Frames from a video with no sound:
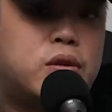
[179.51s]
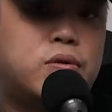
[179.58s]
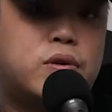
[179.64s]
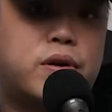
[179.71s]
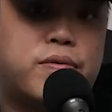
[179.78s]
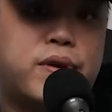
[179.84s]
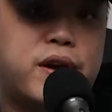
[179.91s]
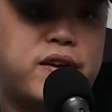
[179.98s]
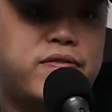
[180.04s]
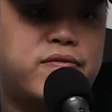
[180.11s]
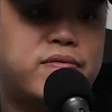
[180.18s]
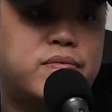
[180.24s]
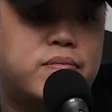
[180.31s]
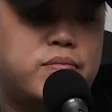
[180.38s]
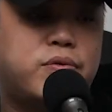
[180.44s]
to arrive,
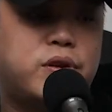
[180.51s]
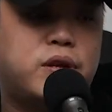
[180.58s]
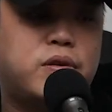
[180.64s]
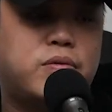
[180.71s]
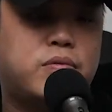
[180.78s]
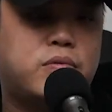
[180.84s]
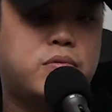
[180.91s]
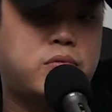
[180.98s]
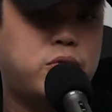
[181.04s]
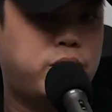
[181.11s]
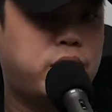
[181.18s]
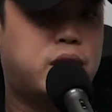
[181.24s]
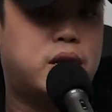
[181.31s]
pretty quick